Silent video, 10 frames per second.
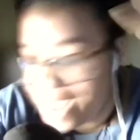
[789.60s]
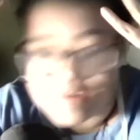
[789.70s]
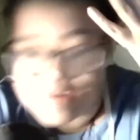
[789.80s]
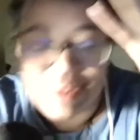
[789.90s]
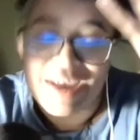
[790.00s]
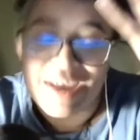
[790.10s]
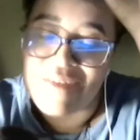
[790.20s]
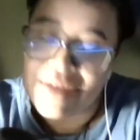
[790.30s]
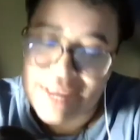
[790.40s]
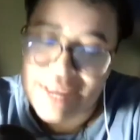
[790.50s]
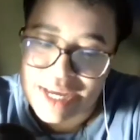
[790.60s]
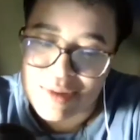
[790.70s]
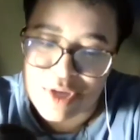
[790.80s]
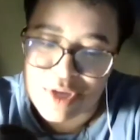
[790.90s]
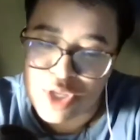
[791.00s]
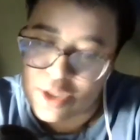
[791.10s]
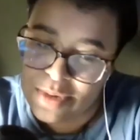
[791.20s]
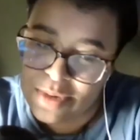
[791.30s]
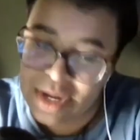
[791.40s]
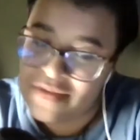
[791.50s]
felt like it was just
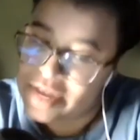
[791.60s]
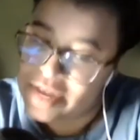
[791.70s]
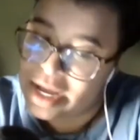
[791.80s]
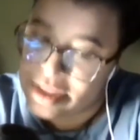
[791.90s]
thrown in for the hell